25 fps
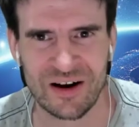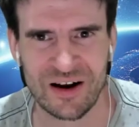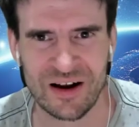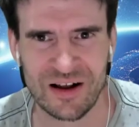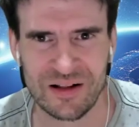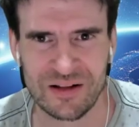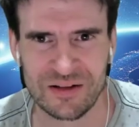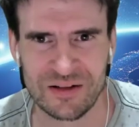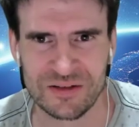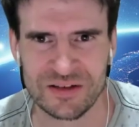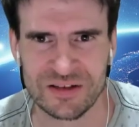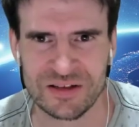
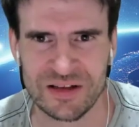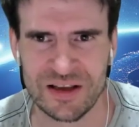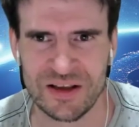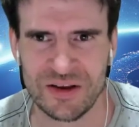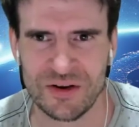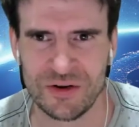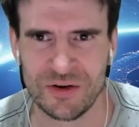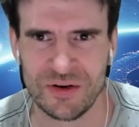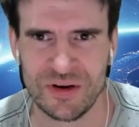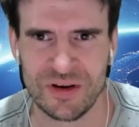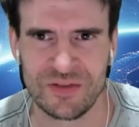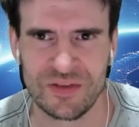I'll see
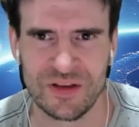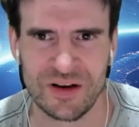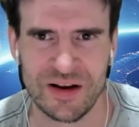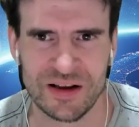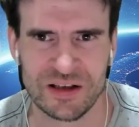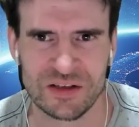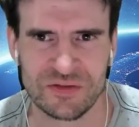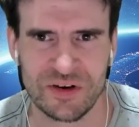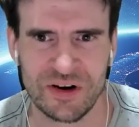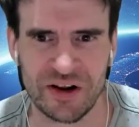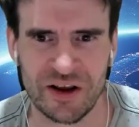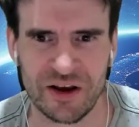you in the
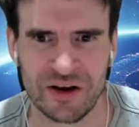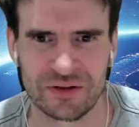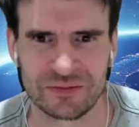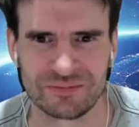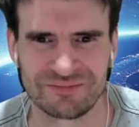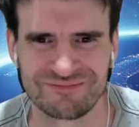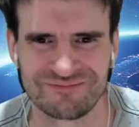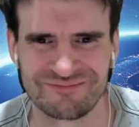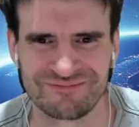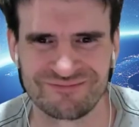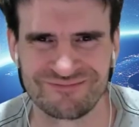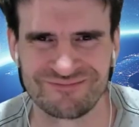next video.
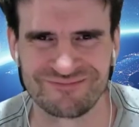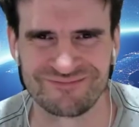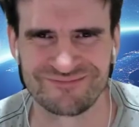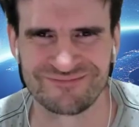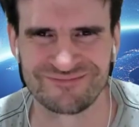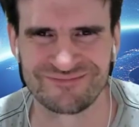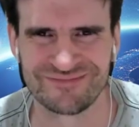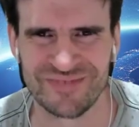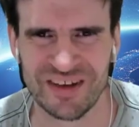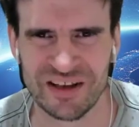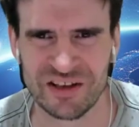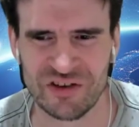
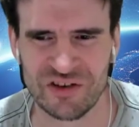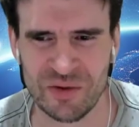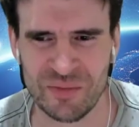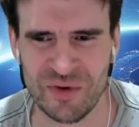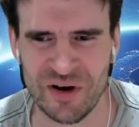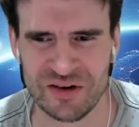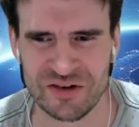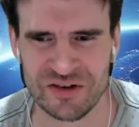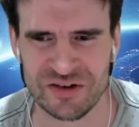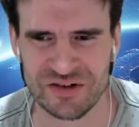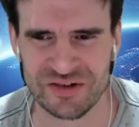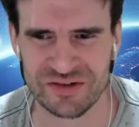Thanks very
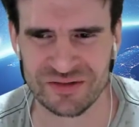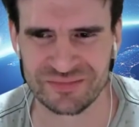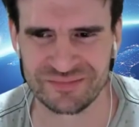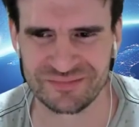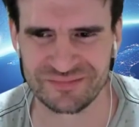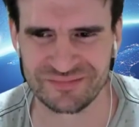much.